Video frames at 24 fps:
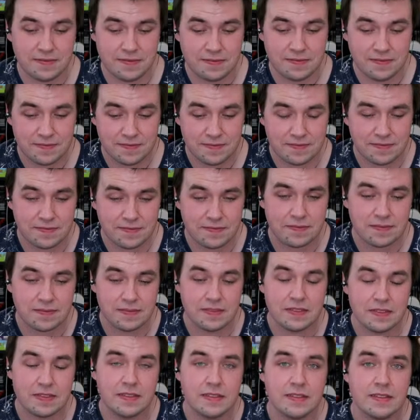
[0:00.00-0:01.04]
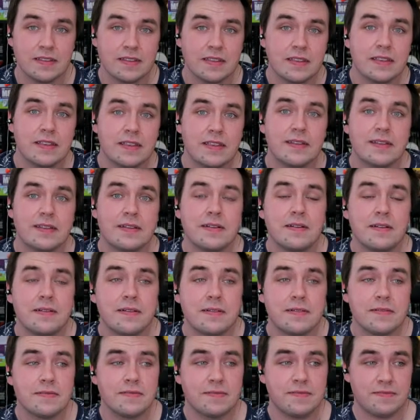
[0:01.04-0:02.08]

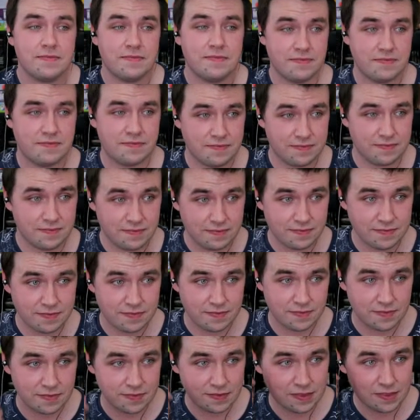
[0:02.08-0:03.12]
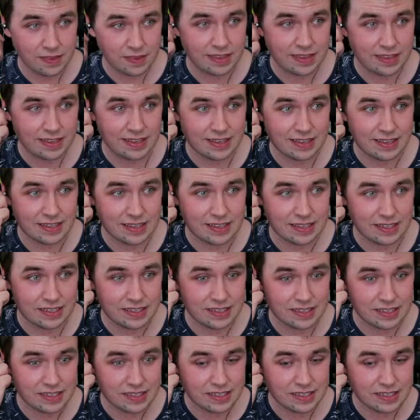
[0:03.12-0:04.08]
No words are spoken by the person on screen.